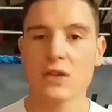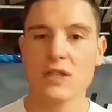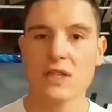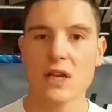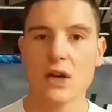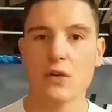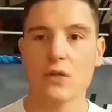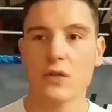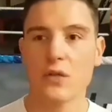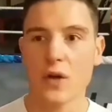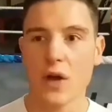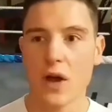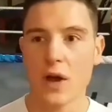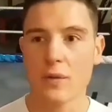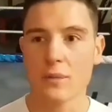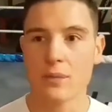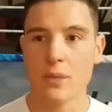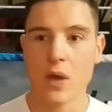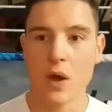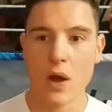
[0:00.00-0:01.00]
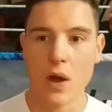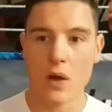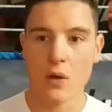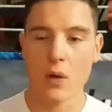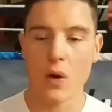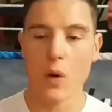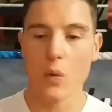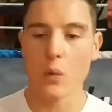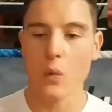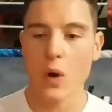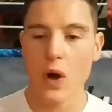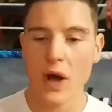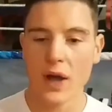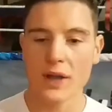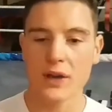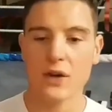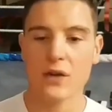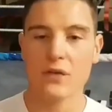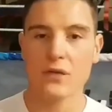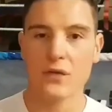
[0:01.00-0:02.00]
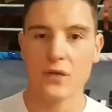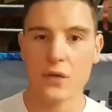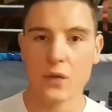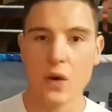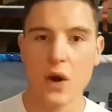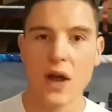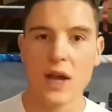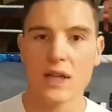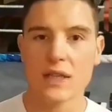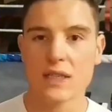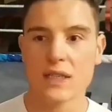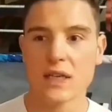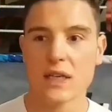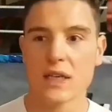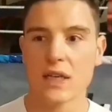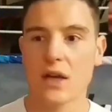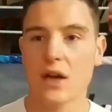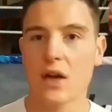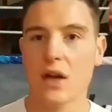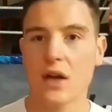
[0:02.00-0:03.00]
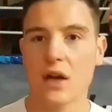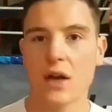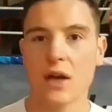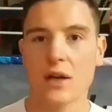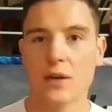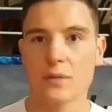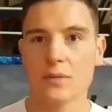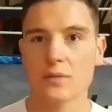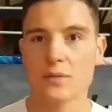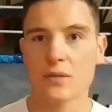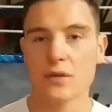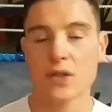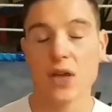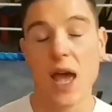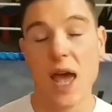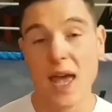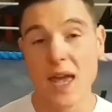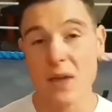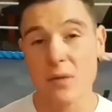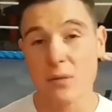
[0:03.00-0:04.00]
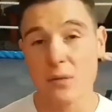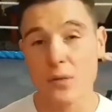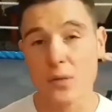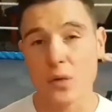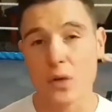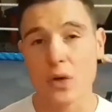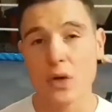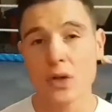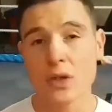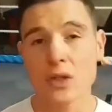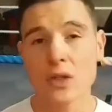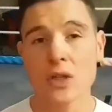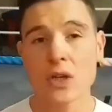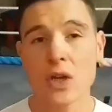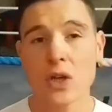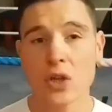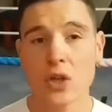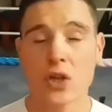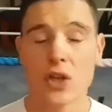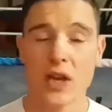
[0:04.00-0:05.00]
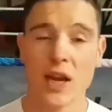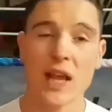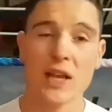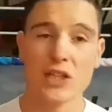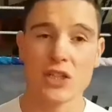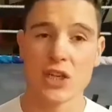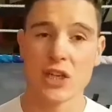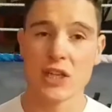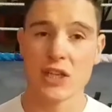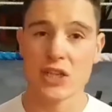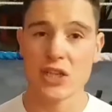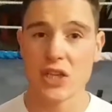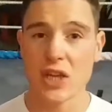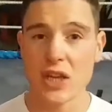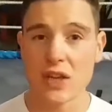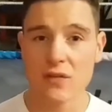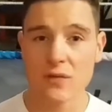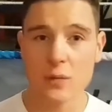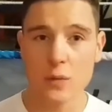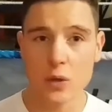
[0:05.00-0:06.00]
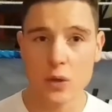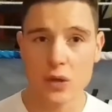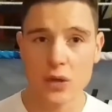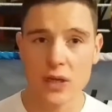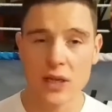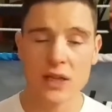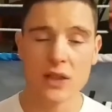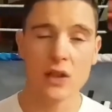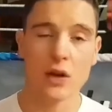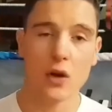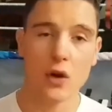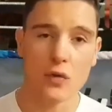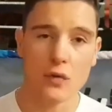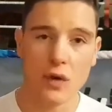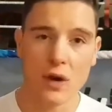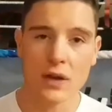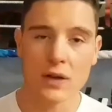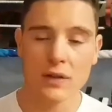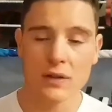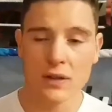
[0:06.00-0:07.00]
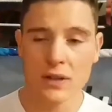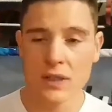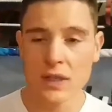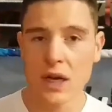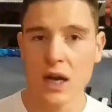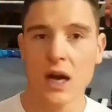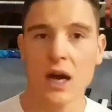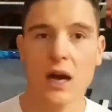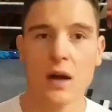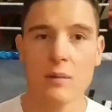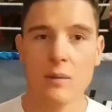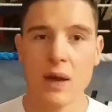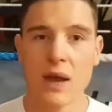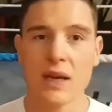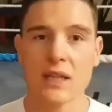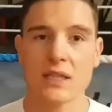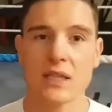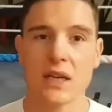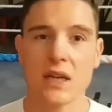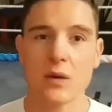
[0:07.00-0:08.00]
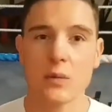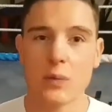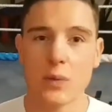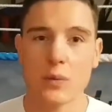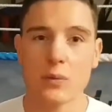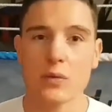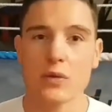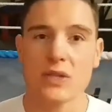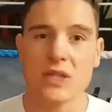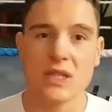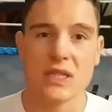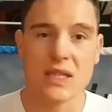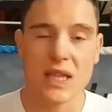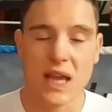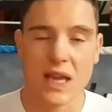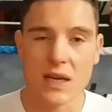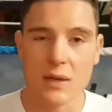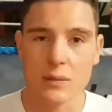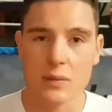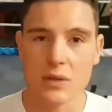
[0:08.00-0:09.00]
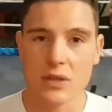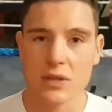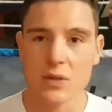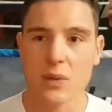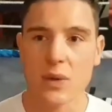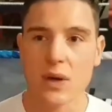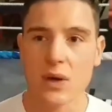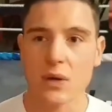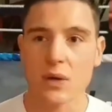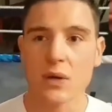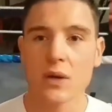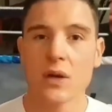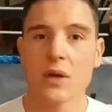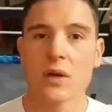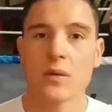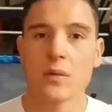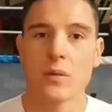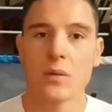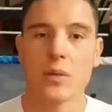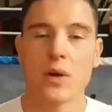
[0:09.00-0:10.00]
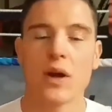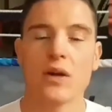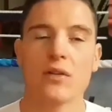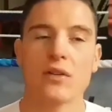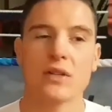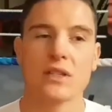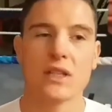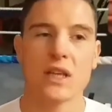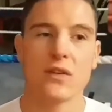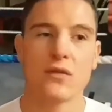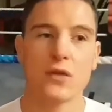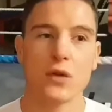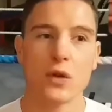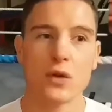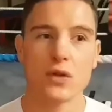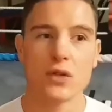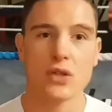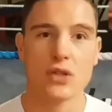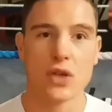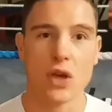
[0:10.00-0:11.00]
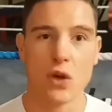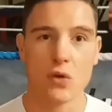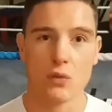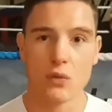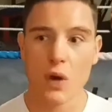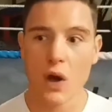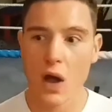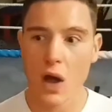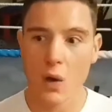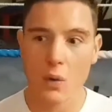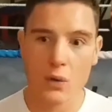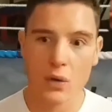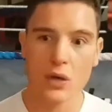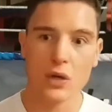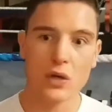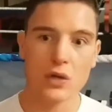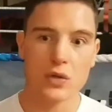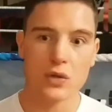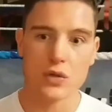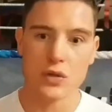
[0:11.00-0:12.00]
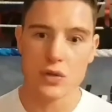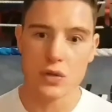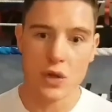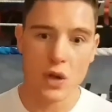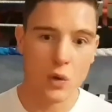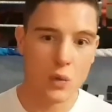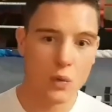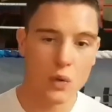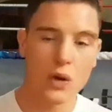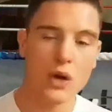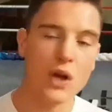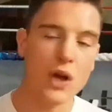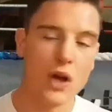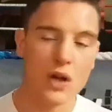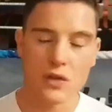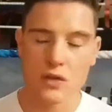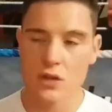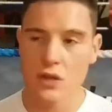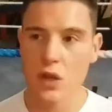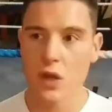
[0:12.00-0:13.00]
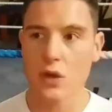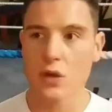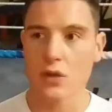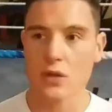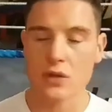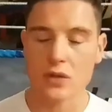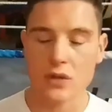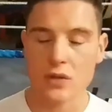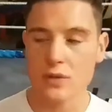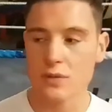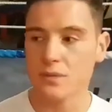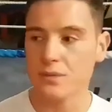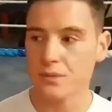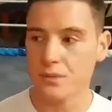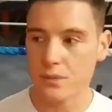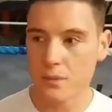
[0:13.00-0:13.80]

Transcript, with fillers: yourself um, a, a, wider variety um, to aim for, you can actually achieve more in the long run. Um, and it's a little bit more sustainable as well. Whereas if you just go, right, I want to lose one and a half stones.